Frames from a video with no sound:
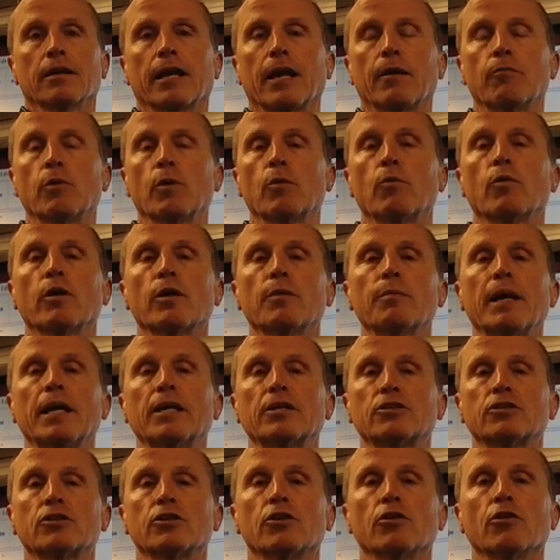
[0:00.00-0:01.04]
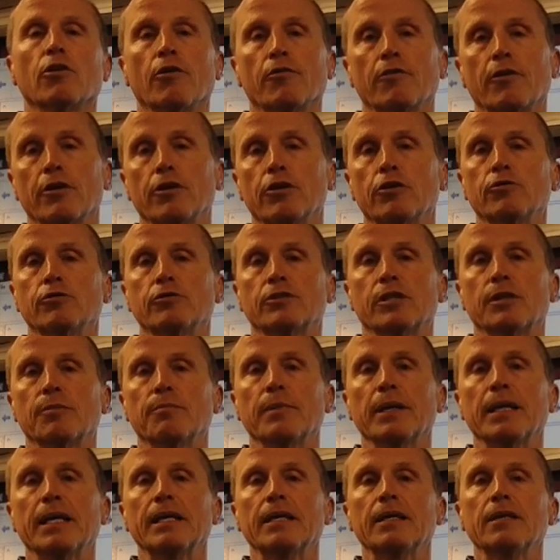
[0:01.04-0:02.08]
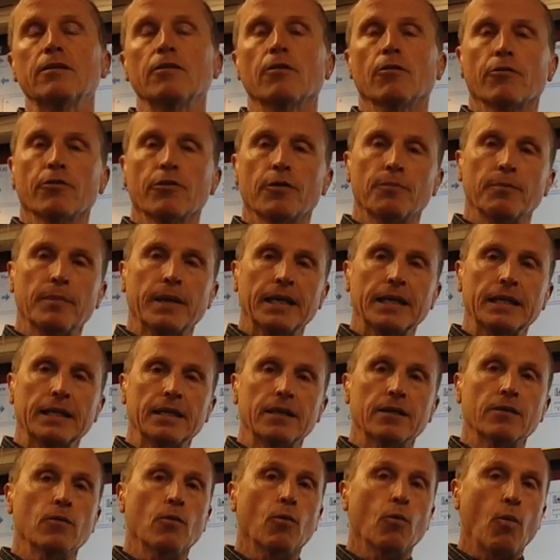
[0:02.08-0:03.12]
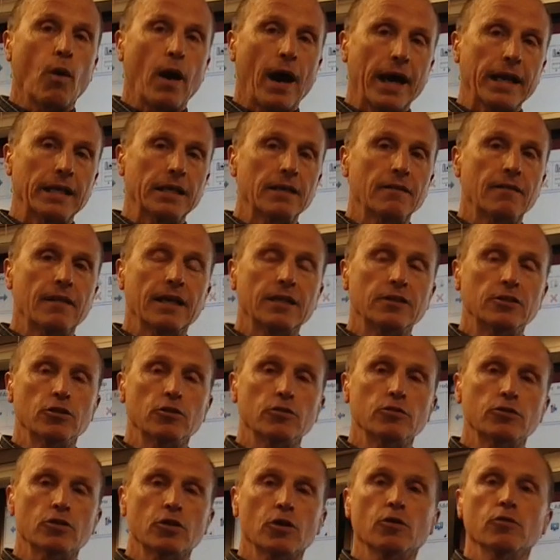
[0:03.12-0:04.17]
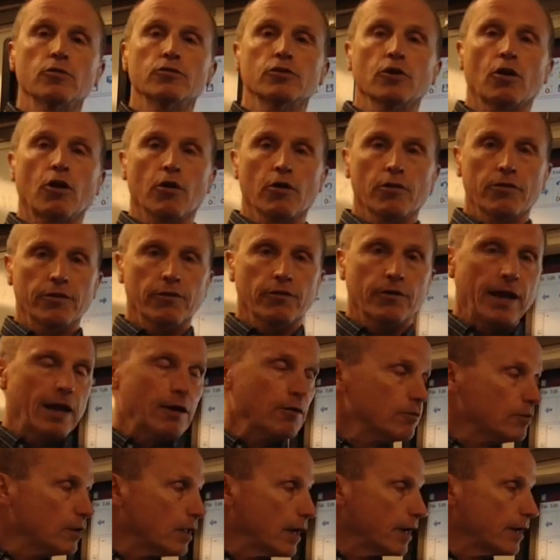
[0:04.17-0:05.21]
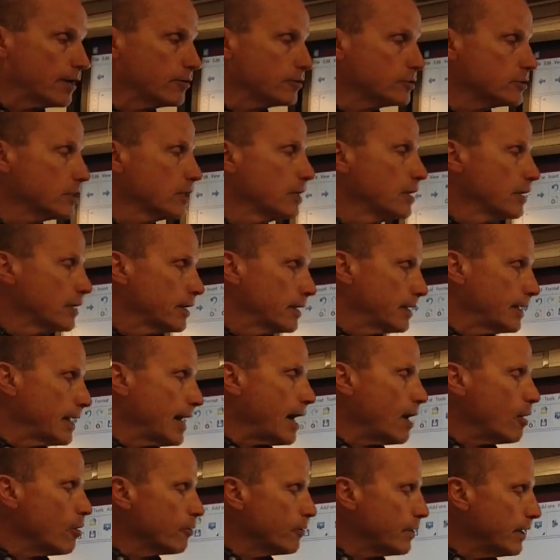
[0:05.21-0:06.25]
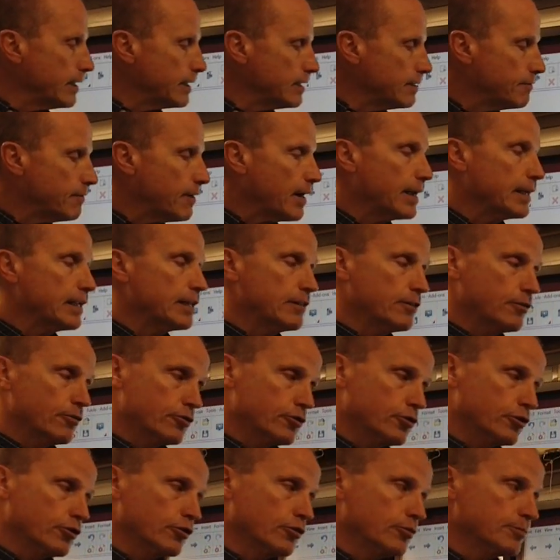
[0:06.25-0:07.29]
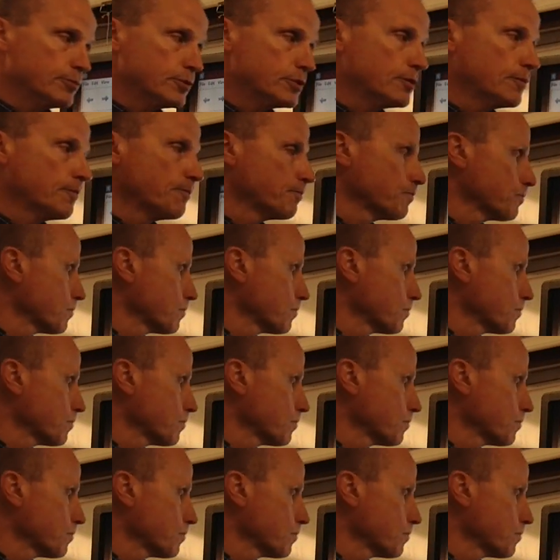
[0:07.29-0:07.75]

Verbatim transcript: Okay, we want to make sure are they used the mean or the median? Why did they choose those? Are there outliers? And how are they defining their terms?